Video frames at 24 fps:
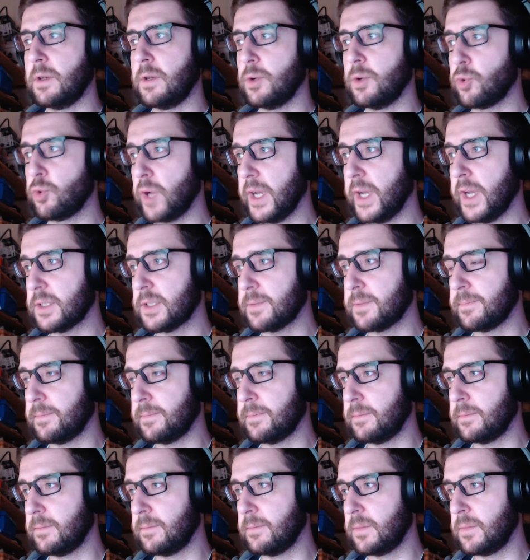Right.
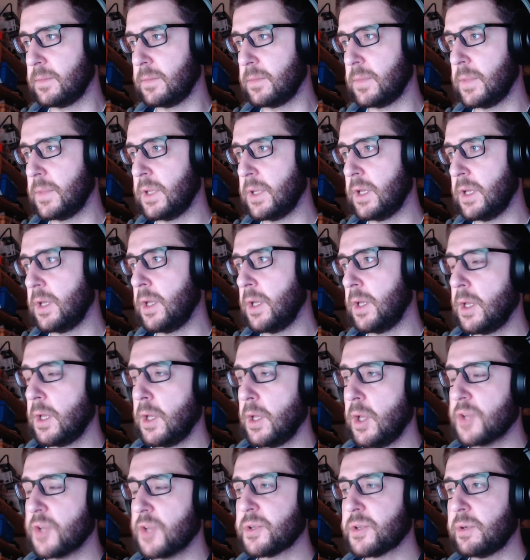
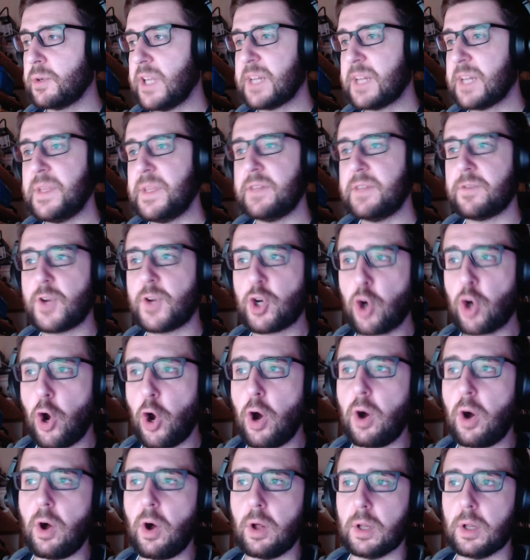So let me
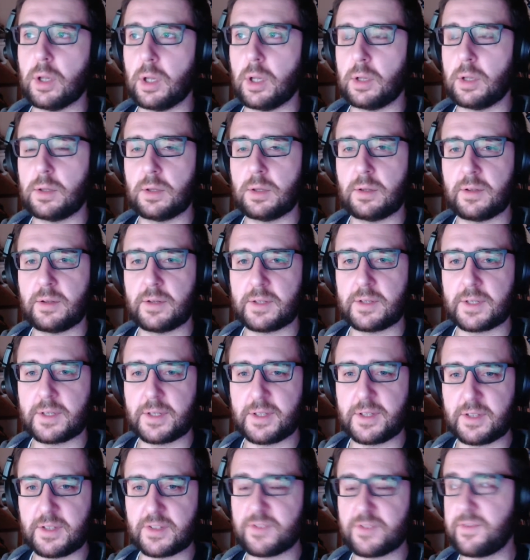call
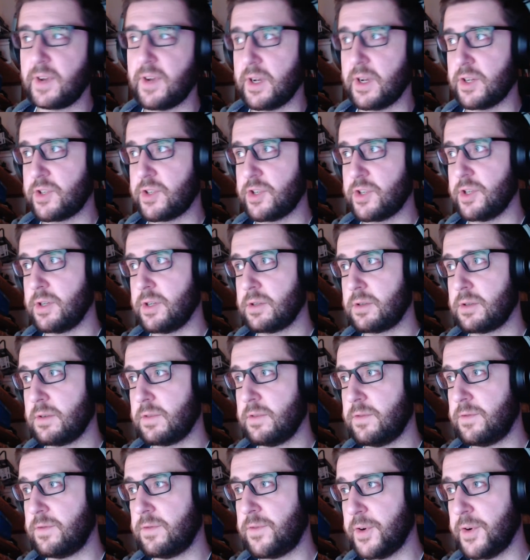this function
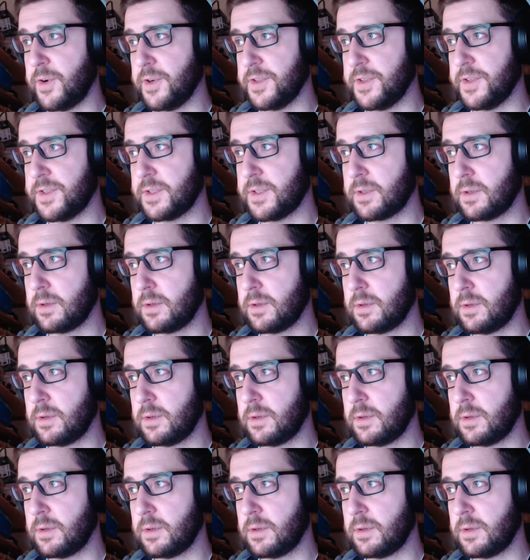first.